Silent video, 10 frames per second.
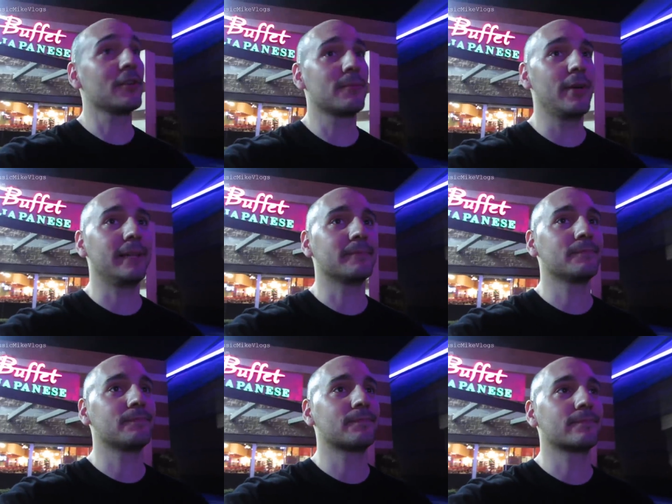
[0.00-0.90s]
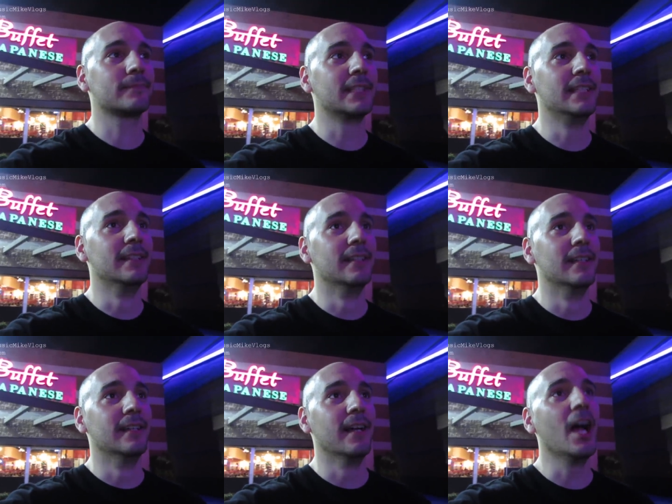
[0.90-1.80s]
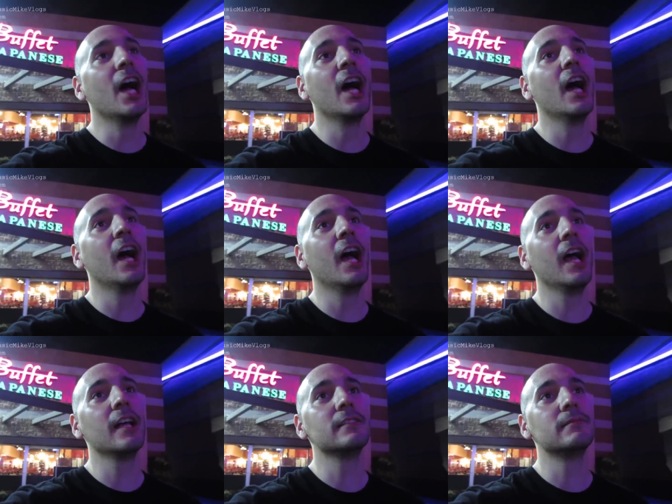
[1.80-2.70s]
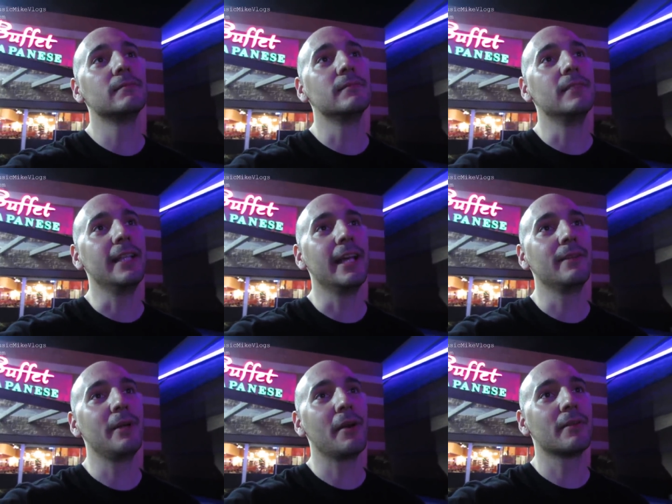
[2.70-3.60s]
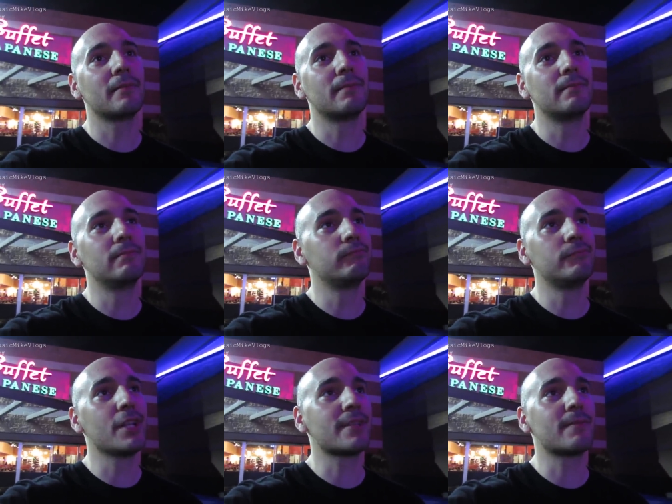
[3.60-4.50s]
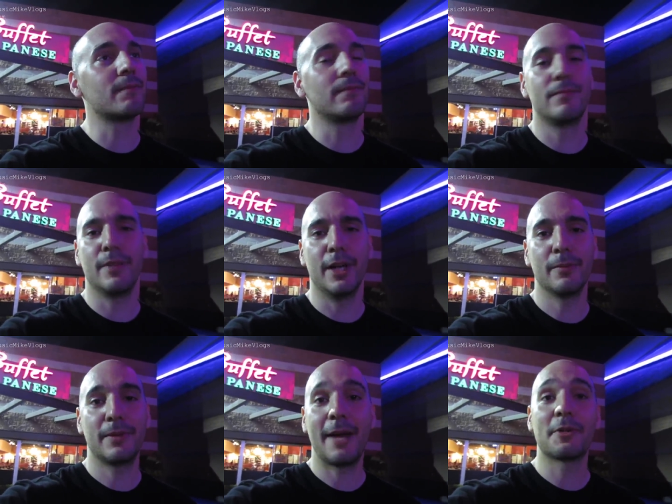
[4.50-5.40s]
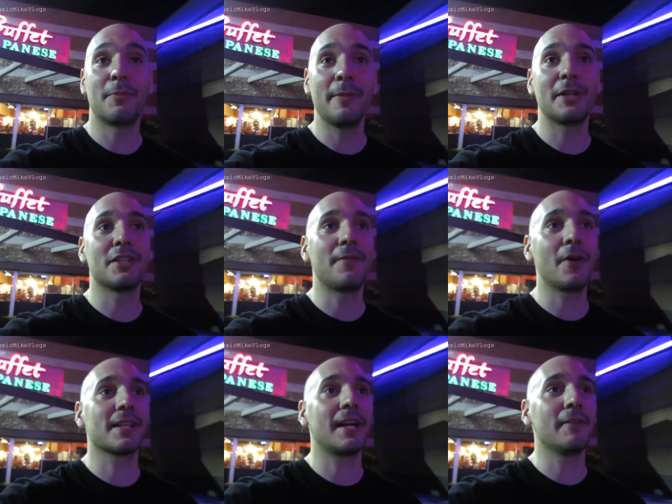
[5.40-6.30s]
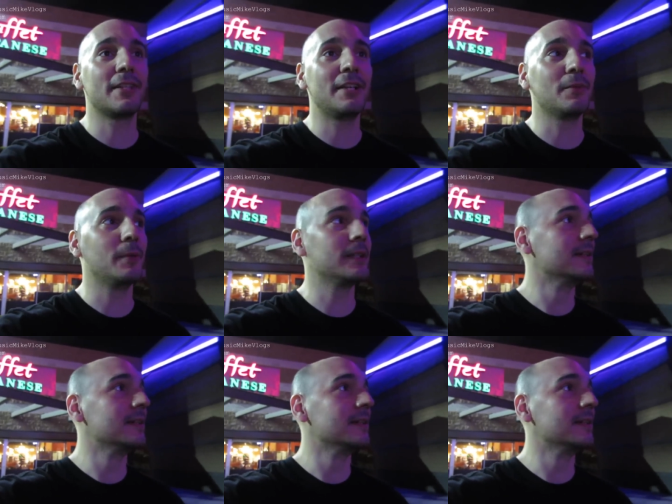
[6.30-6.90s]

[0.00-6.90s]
girl's pretty. Uh, and then we were just, you know, that was pretty much as far as the conversation went.